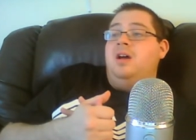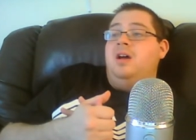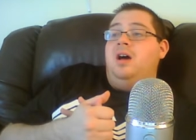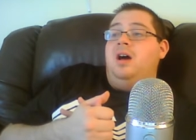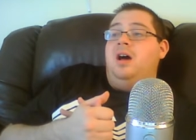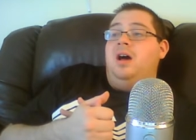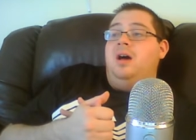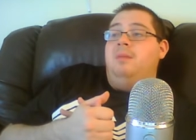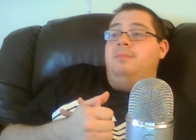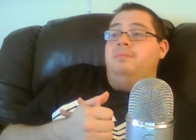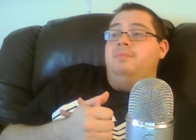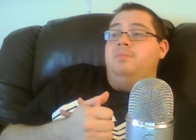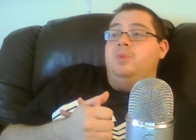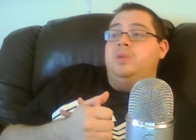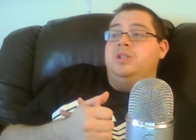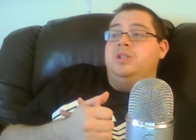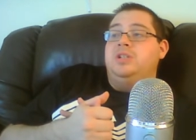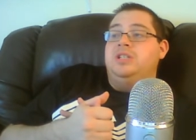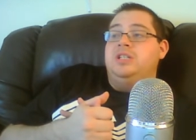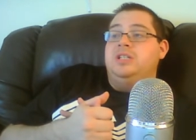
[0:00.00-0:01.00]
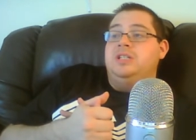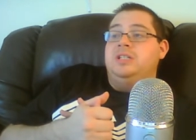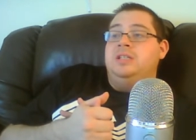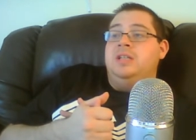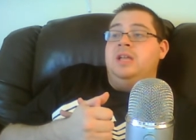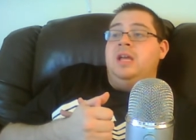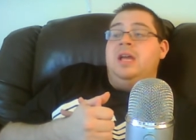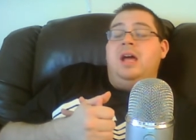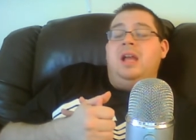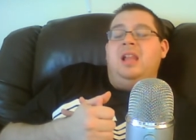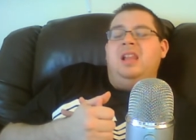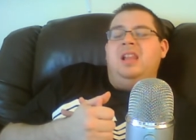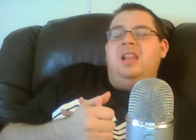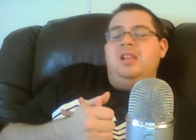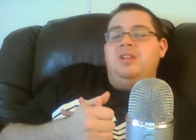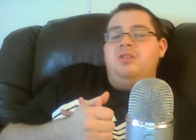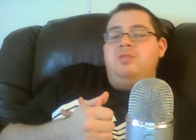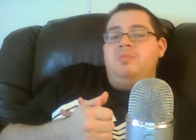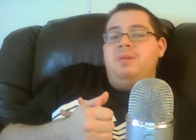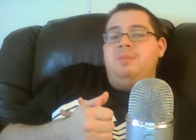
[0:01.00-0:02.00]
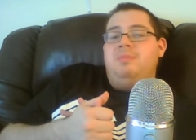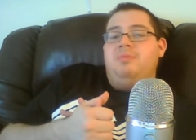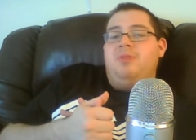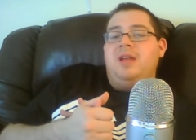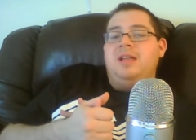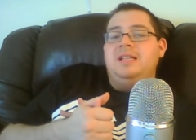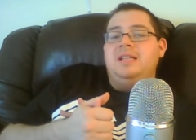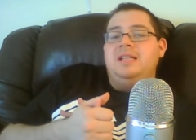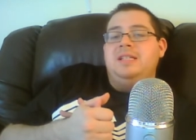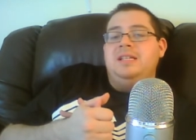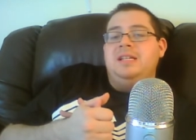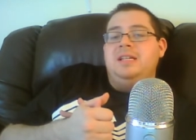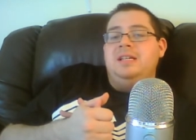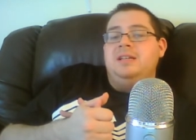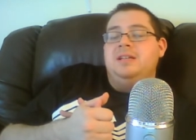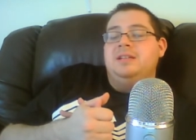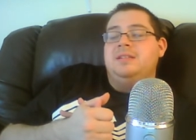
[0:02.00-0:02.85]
um, which is a little bit pricey.